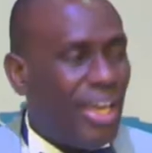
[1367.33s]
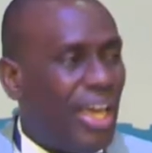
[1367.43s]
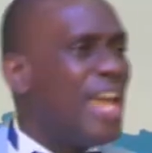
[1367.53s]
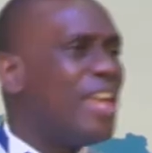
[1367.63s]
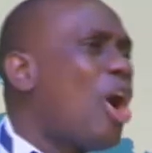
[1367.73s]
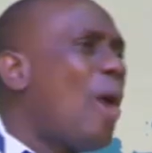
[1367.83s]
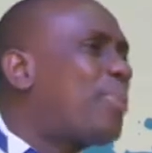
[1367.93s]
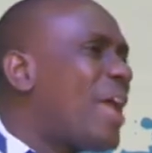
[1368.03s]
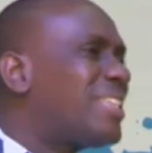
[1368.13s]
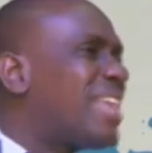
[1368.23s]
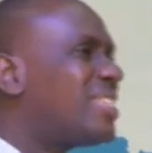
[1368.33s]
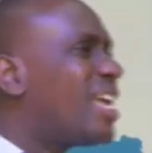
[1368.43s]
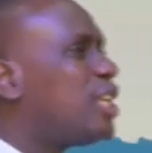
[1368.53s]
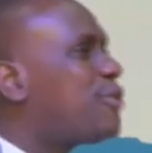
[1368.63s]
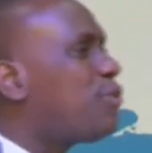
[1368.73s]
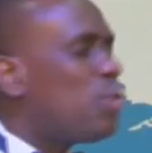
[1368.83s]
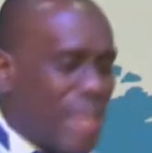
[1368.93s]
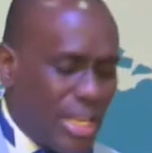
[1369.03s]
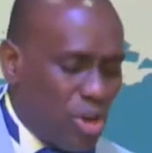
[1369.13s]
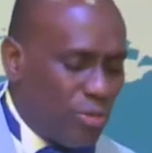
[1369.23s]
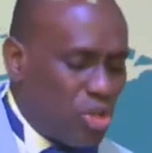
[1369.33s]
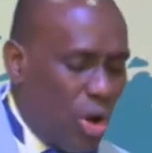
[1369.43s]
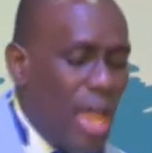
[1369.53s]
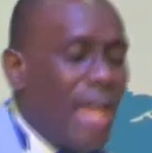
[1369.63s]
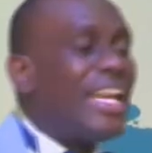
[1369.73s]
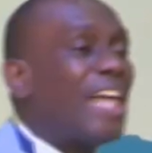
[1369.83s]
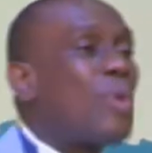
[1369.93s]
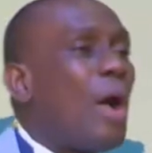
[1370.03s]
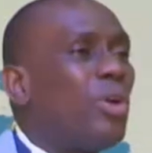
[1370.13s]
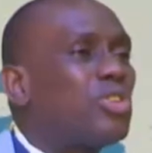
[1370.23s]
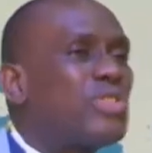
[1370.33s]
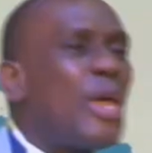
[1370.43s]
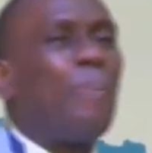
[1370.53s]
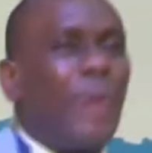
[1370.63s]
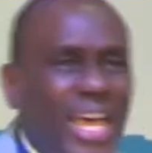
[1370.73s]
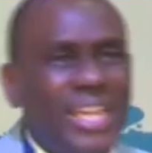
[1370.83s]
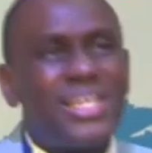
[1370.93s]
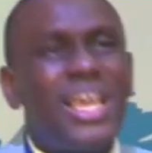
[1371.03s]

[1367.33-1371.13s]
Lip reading: In your presence, there is fullness of joy. That's why I want to say, please,